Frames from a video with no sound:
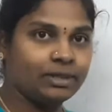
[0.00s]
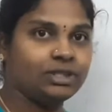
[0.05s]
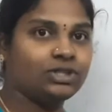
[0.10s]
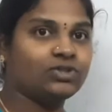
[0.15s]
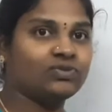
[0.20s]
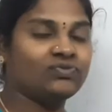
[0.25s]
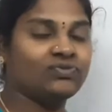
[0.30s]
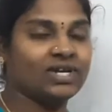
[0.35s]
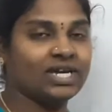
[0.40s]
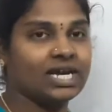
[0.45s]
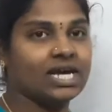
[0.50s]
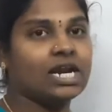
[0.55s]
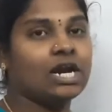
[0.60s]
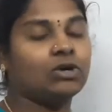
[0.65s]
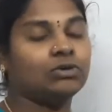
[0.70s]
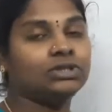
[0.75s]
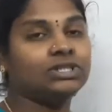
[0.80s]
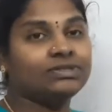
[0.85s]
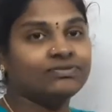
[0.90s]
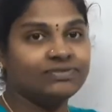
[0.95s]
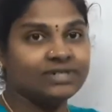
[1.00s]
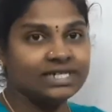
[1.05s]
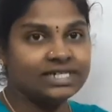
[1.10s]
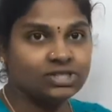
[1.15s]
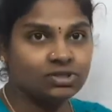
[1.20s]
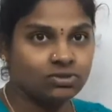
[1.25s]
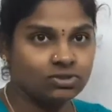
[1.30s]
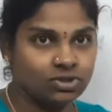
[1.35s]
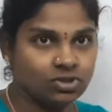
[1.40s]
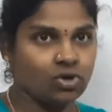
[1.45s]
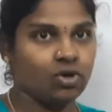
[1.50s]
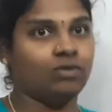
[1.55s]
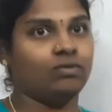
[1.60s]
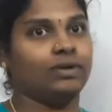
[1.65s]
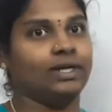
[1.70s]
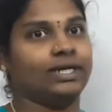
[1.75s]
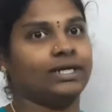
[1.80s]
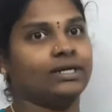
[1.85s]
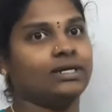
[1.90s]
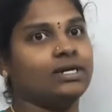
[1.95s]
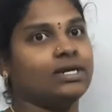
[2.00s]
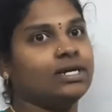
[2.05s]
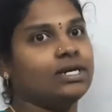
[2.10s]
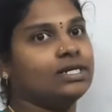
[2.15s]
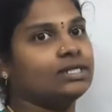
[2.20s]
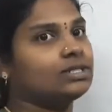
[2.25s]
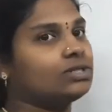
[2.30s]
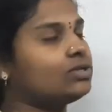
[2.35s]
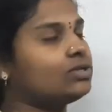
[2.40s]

to figure out the ways to solve it. So